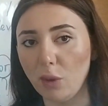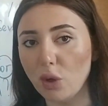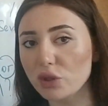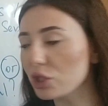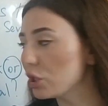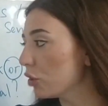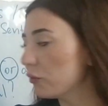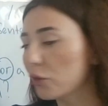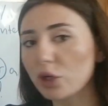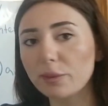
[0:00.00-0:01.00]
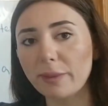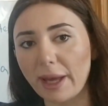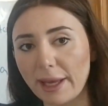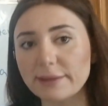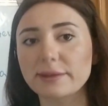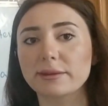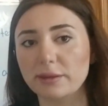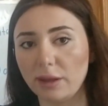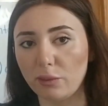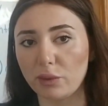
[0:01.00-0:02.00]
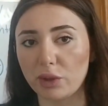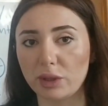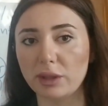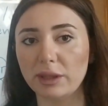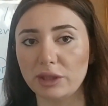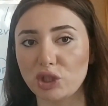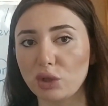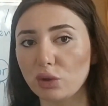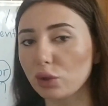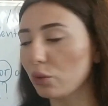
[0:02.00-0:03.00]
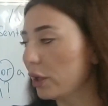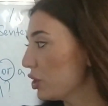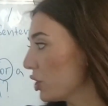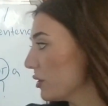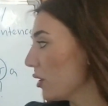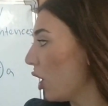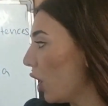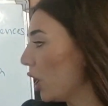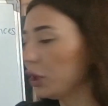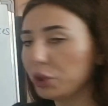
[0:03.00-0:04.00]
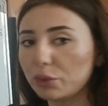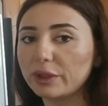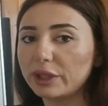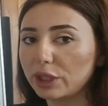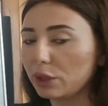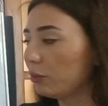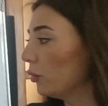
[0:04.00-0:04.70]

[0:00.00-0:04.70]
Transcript: auxiliary verb as our general questions. Are you reading a